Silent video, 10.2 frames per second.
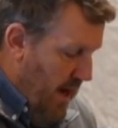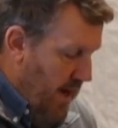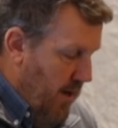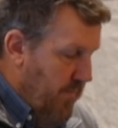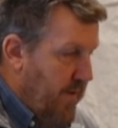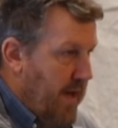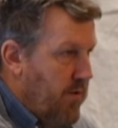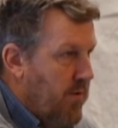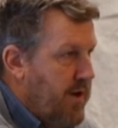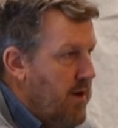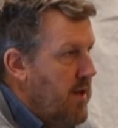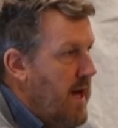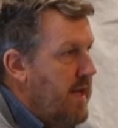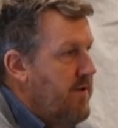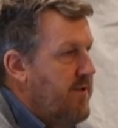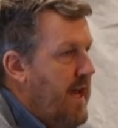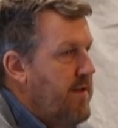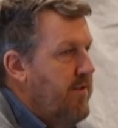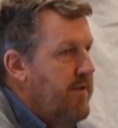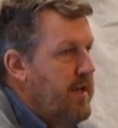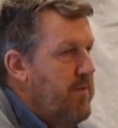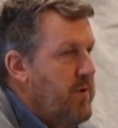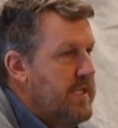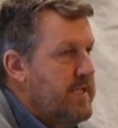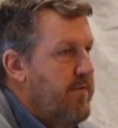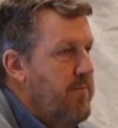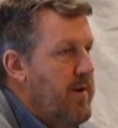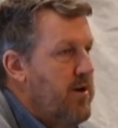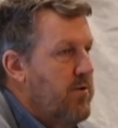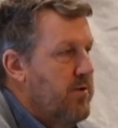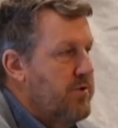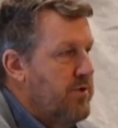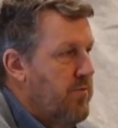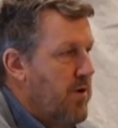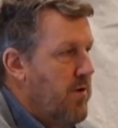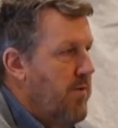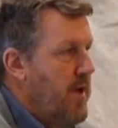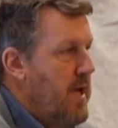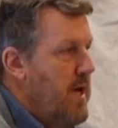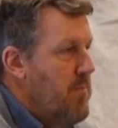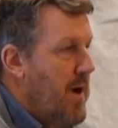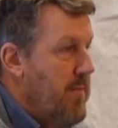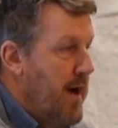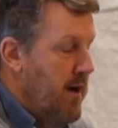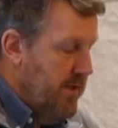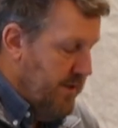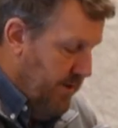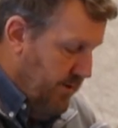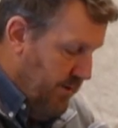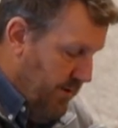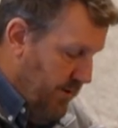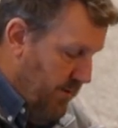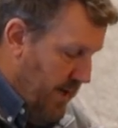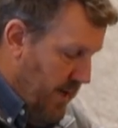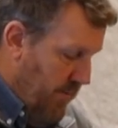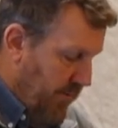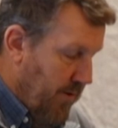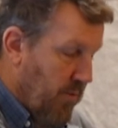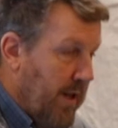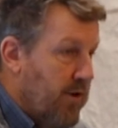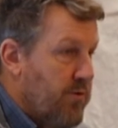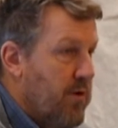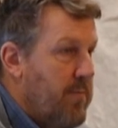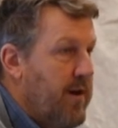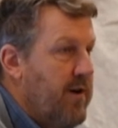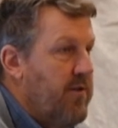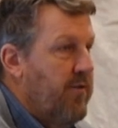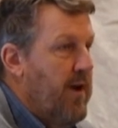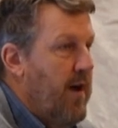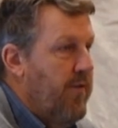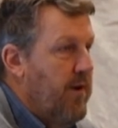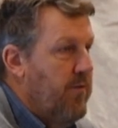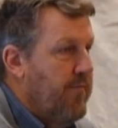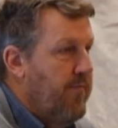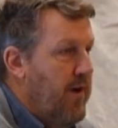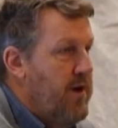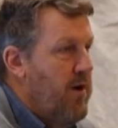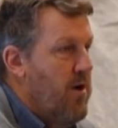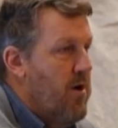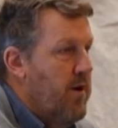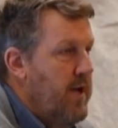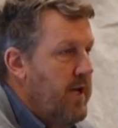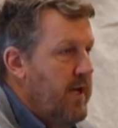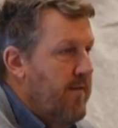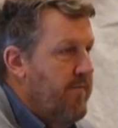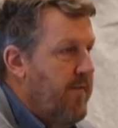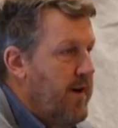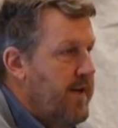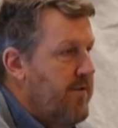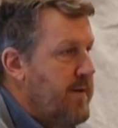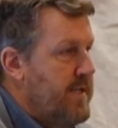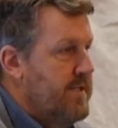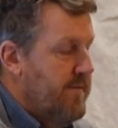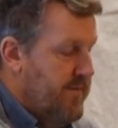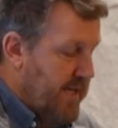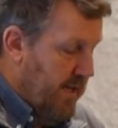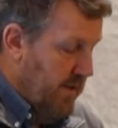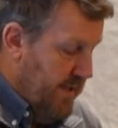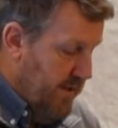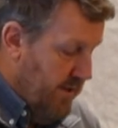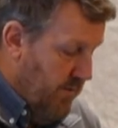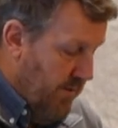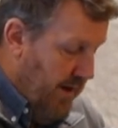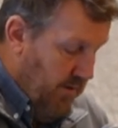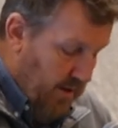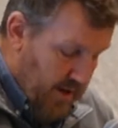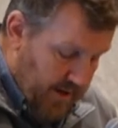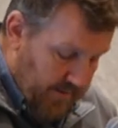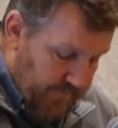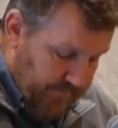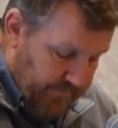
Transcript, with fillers: Um, and North Carolina just hadn't seen much of mariculture growth, primarily due to um, some of the regulatory barriers that are out there. It was very hard and very expensive to get a lease in North Carolina.